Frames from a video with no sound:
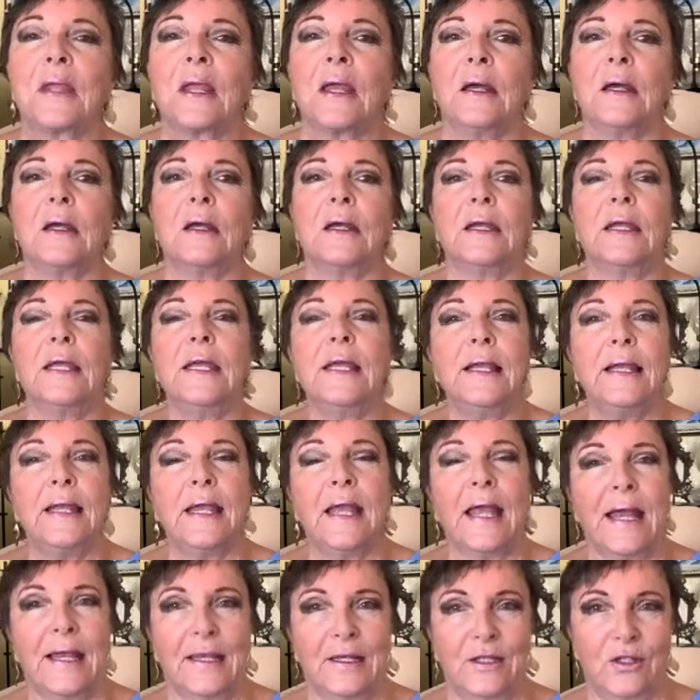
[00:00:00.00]
uh, healing
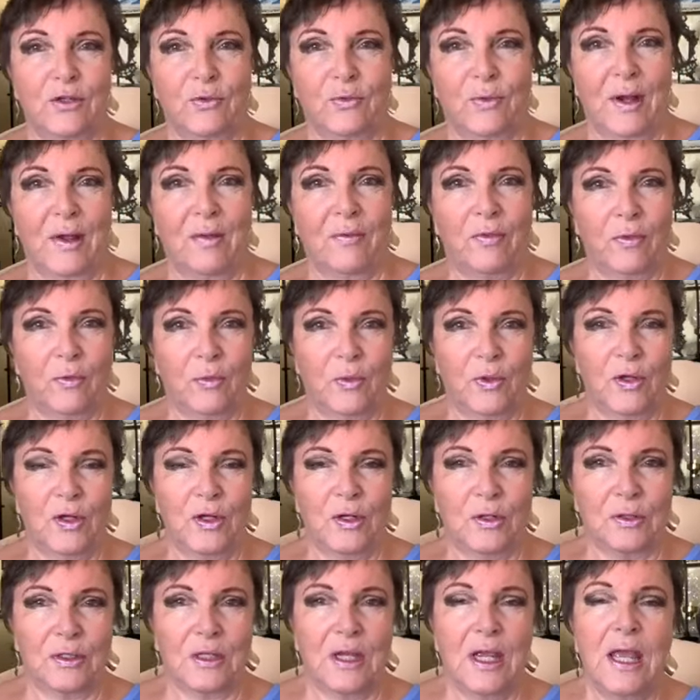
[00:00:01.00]
hands around the
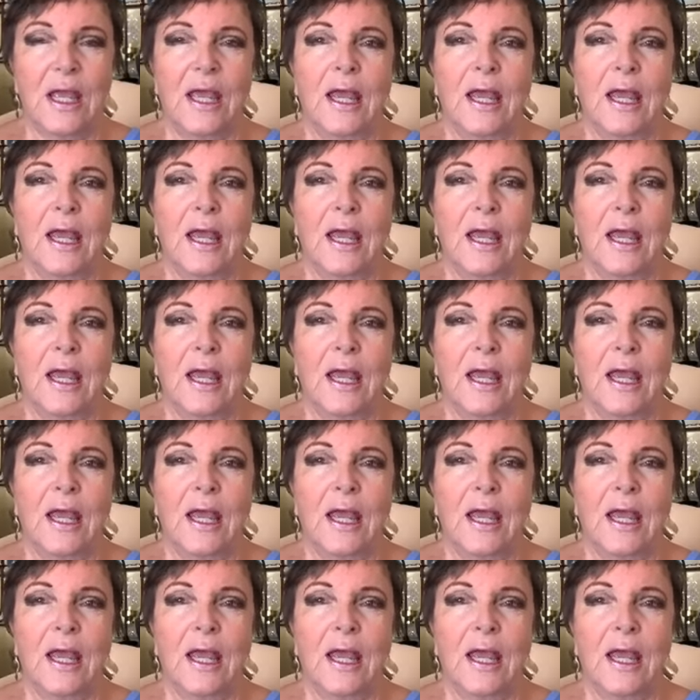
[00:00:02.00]
world.